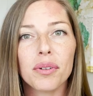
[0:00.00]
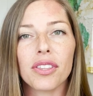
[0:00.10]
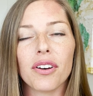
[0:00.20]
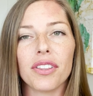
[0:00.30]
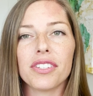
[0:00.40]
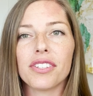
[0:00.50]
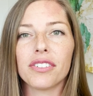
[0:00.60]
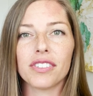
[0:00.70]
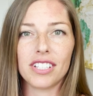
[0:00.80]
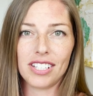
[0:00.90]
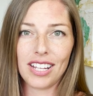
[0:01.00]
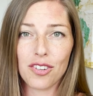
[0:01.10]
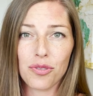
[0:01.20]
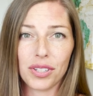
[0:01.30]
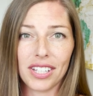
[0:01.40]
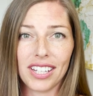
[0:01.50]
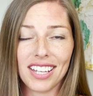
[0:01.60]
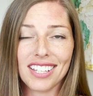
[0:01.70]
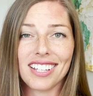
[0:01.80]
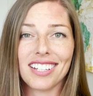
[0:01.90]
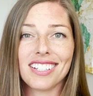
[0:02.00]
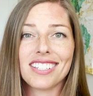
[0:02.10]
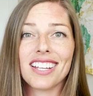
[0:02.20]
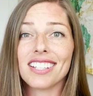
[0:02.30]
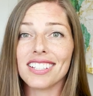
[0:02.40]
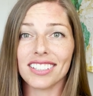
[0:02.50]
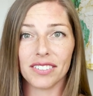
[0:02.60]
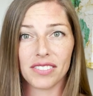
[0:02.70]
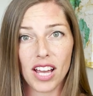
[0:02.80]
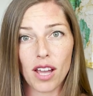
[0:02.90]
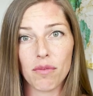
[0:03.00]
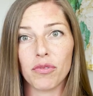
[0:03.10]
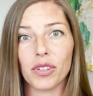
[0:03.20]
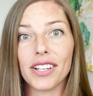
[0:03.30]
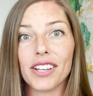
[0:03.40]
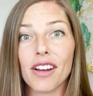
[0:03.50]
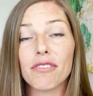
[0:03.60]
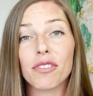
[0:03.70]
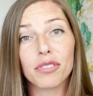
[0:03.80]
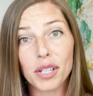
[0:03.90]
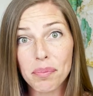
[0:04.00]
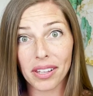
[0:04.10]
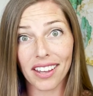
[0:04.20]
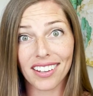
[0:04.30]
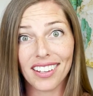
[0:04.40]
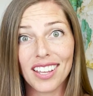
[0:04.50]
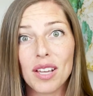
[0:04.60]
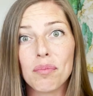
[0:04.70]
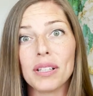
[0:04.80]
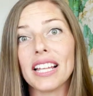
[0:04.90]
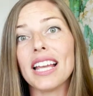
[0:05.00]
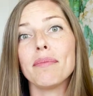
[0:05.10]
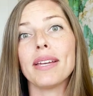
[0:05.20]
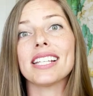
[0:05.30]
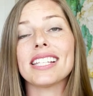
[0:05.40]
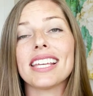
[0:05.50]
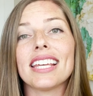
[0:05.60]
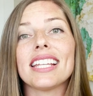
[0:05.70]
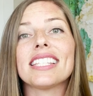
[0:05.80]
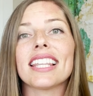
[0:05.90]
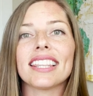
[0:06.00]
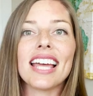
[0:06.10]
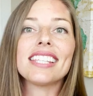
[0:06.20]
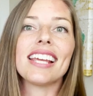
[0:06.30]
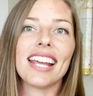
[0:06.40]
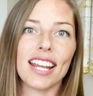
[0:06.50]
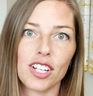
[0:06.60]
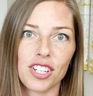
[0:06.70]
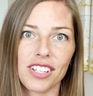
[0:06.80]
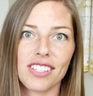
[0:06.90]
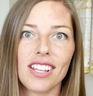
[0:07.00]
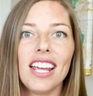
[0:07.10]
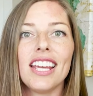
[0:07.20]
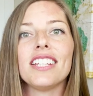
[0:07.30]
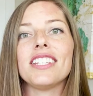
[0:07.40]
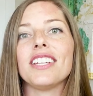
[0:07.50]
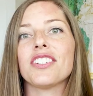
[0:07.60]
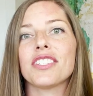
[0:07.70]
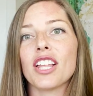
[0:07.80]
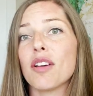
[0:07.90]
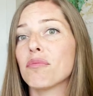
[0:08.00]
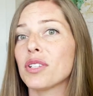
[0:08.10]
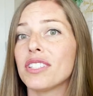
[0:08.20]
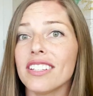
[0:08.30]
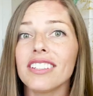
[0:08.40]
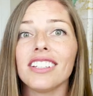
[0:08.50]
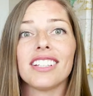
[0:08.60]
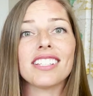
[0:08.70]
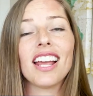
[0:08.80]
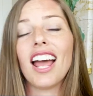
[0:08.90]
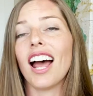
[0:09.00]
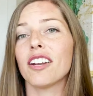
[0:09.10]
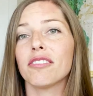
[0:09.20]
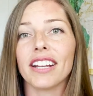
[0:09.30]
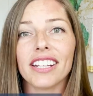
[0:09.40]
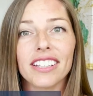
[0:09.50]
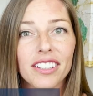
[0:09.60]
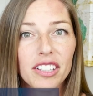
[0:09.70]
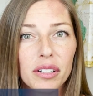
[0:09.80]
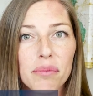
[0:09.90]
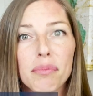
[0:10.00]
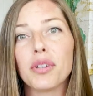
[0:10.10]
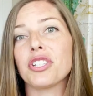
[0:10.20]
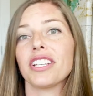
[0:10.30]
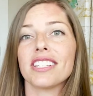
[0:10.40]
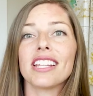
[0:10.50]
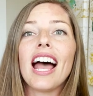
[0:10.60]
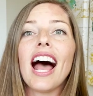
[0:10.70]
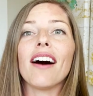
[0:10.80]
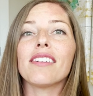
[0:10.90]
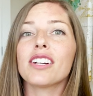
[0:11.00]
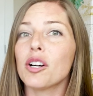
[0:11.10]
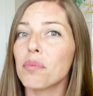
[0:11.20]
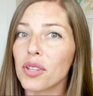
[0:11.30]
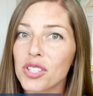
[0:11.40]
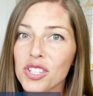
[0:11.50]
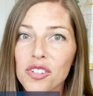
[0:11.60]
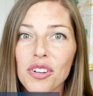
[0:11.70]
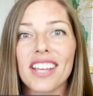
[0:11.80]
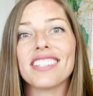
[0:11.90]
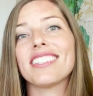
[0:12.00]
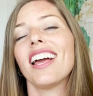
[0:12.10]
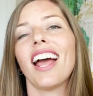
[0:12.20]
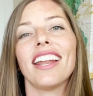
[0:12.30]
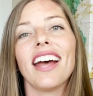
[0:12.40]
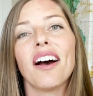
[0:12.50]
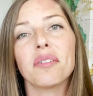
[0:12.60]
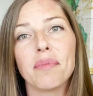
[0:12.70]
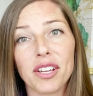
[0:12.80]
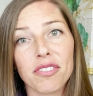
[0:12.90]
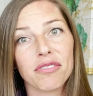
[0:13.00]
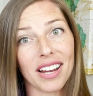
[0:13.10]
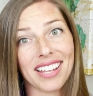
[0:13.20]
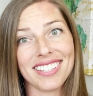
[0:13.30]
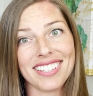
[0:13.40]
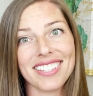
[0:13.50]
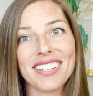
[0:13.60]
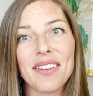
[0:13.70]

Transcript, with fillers: with all this overscheduling is that it doesn't leave time for enough free play. Play makes kids less anxious. It teaches them resilience, how to regulate their emotions, how to cope with stress, and how to make friends.